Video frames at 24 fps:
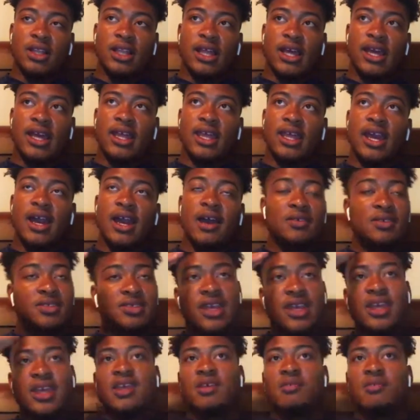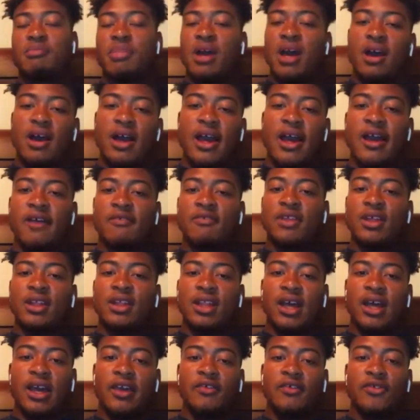Like yeah, I was thinking about
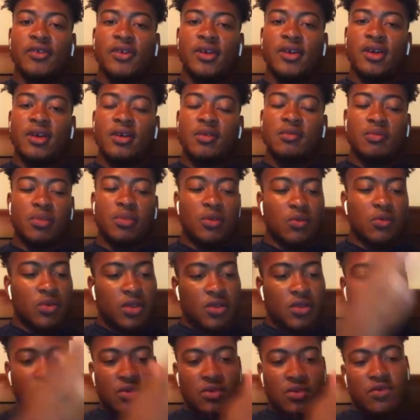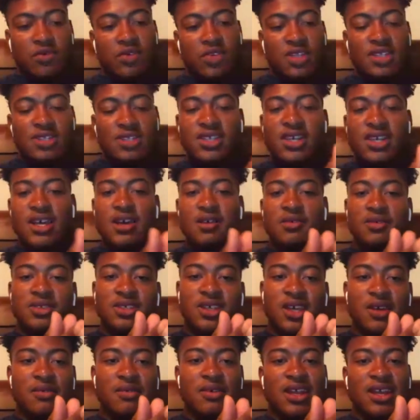afterlife. But when this time
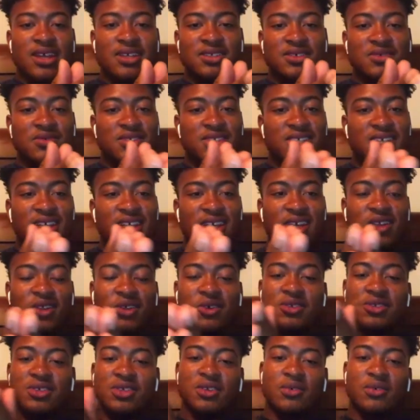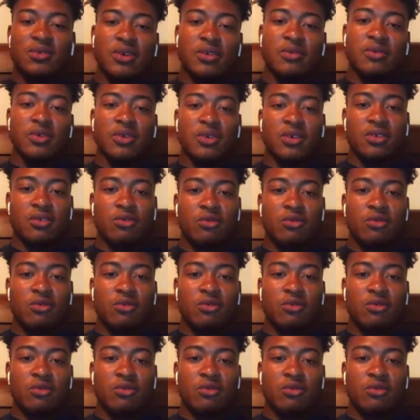was coming, as it was getting closer to where we